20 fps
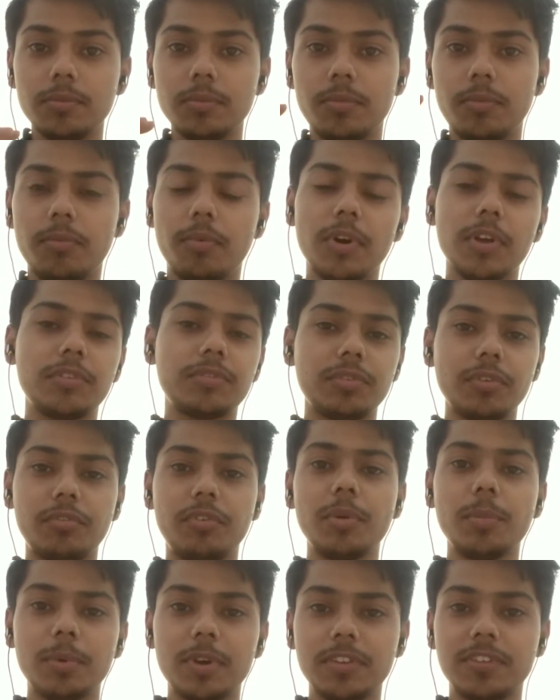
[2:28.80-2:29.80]
first
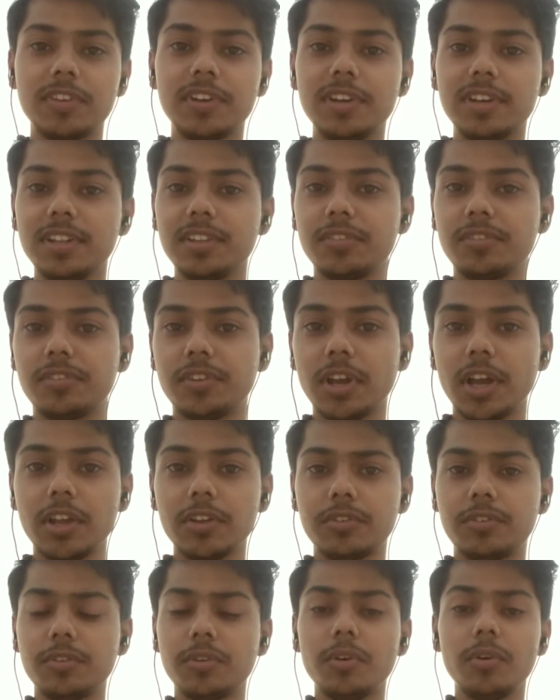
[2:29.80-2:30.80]
50% is
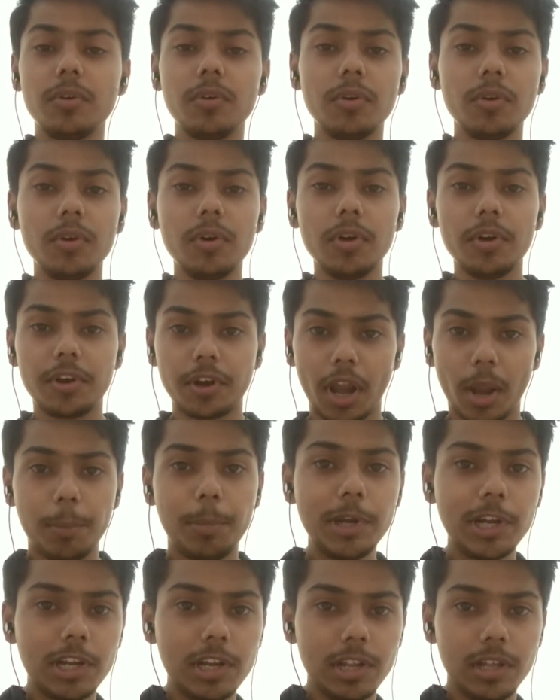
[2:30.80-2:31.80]
charged
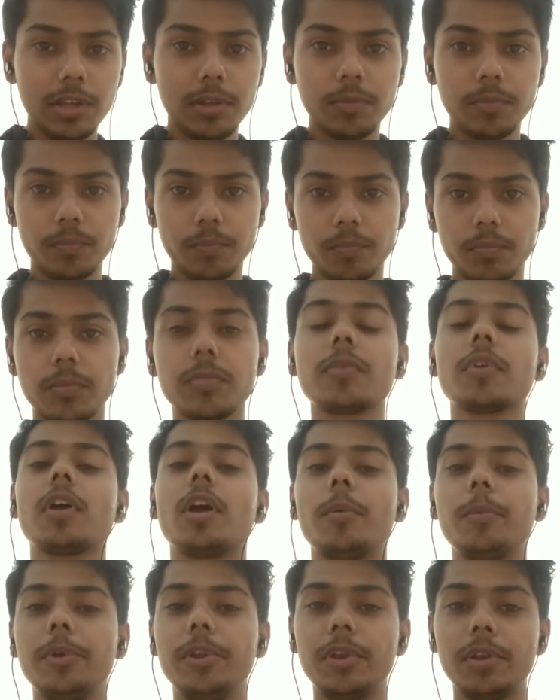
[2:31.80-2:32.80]
rapidly.
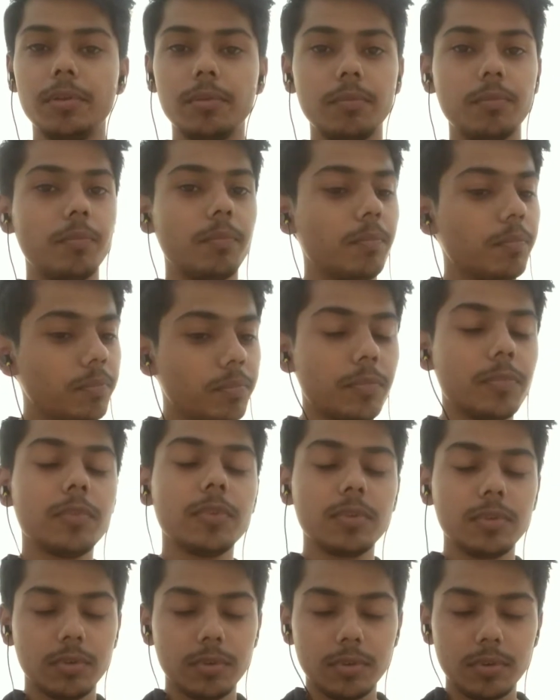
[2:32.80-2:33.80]
I mean,
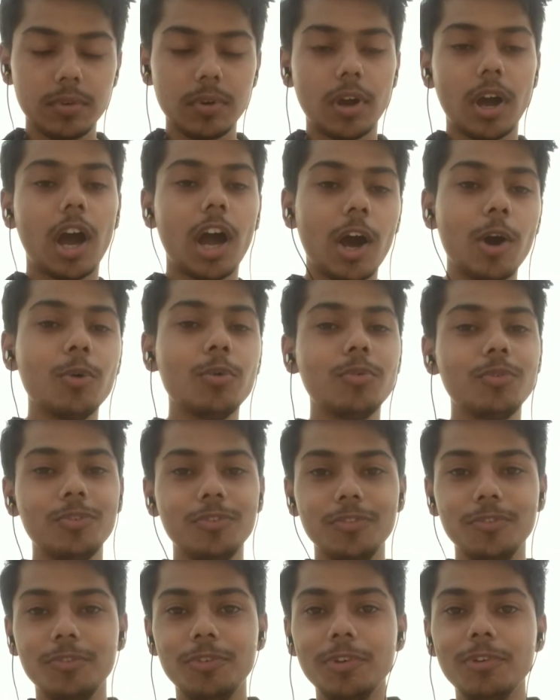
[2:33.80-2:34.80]
how,
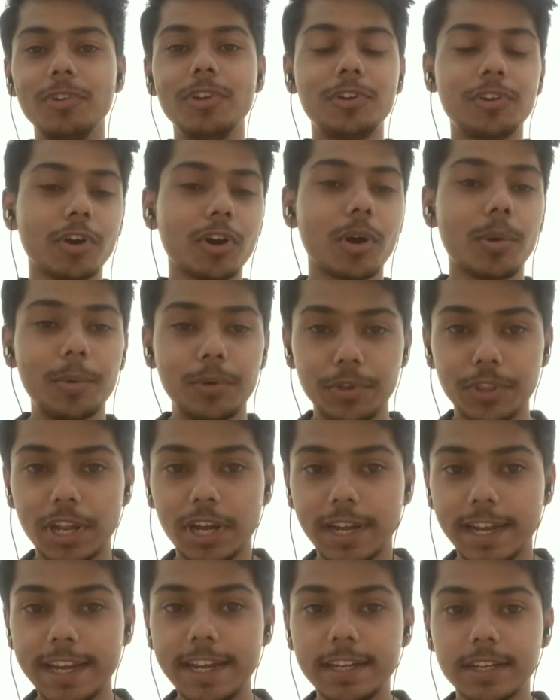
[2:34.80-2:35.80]
we will talk about
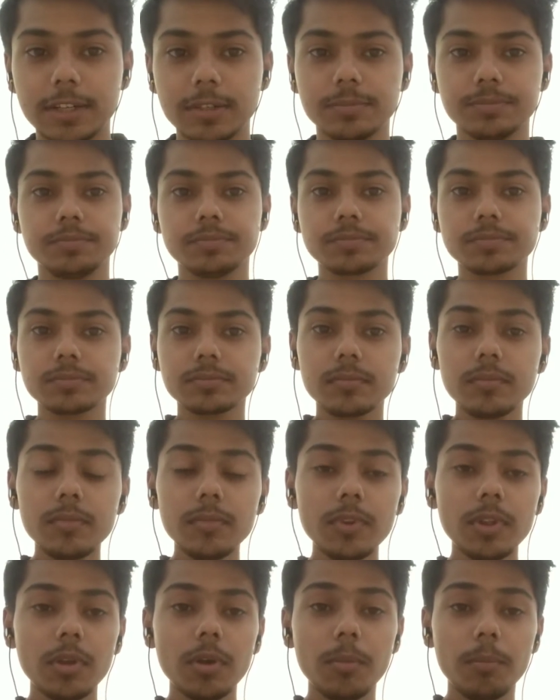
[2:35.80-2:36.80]
that later,
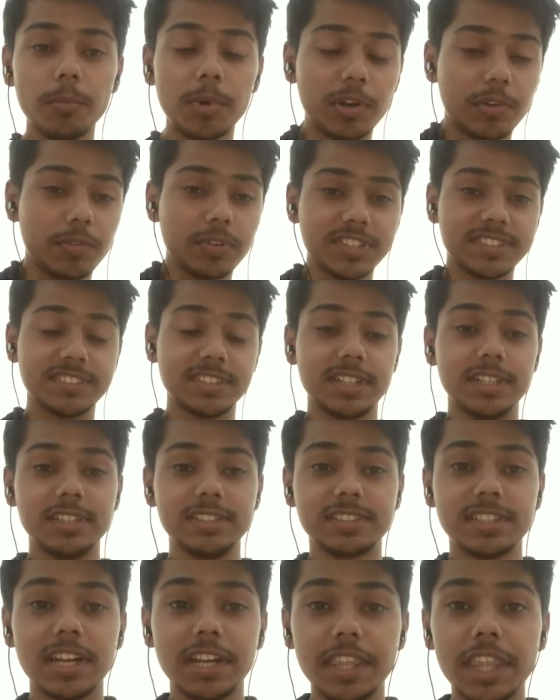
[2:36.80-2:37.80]
but first
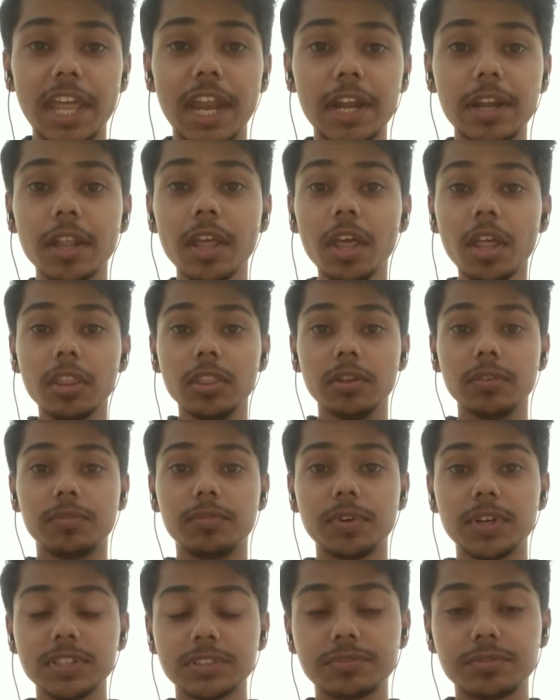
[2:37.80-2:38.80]
understand that the
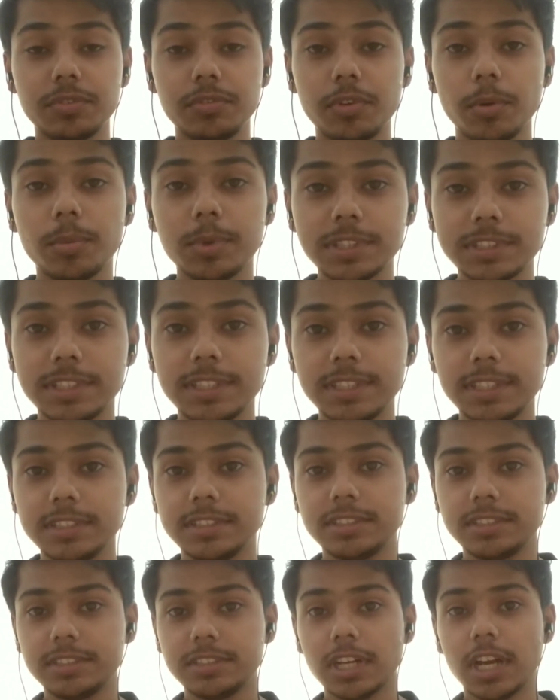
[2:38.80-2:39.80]
first 50%
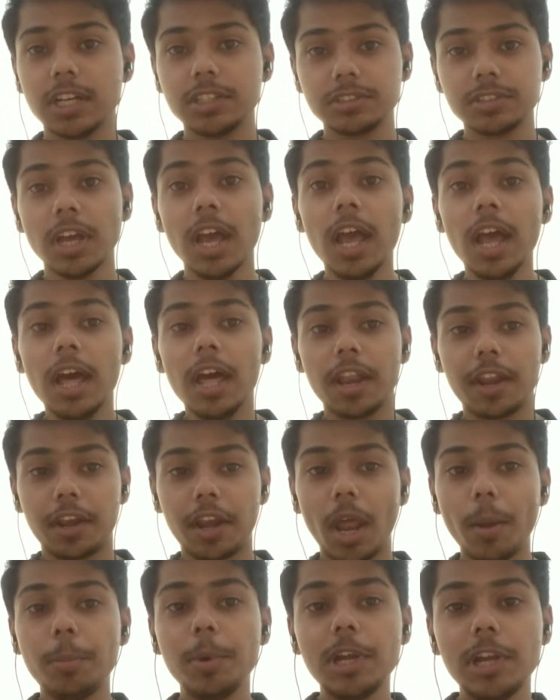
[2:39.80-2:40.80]
is charged
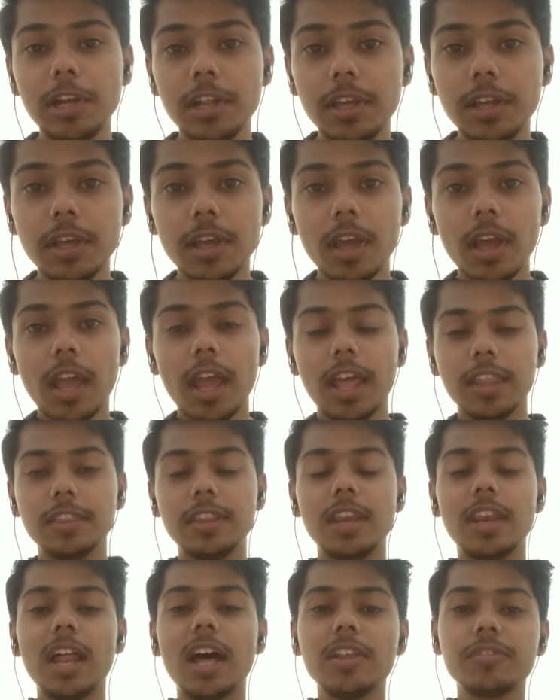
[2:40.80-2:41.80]
rapidly and
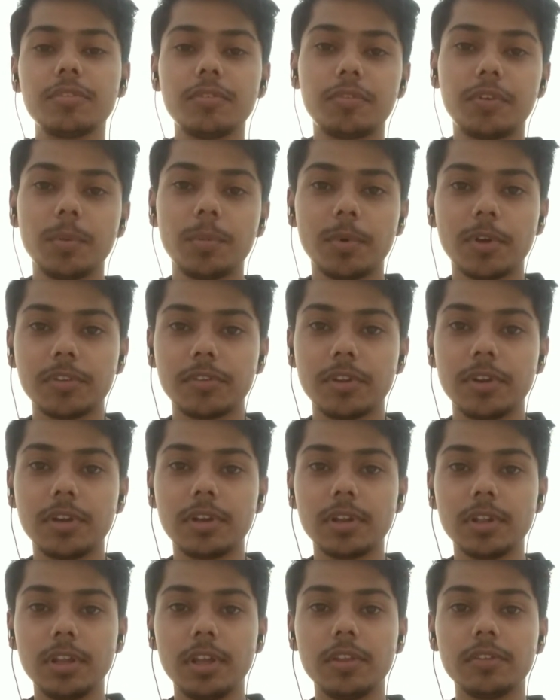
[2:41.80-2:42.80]
the last
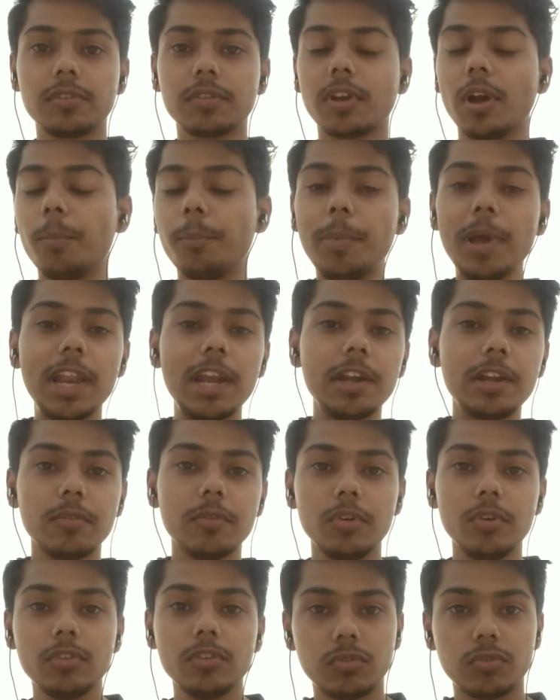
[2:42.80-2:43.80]
50% is
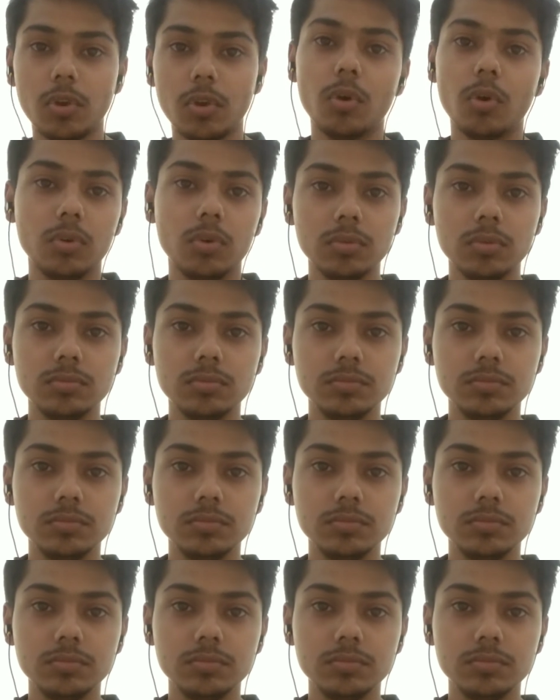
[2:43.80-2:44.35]
comparatively slow.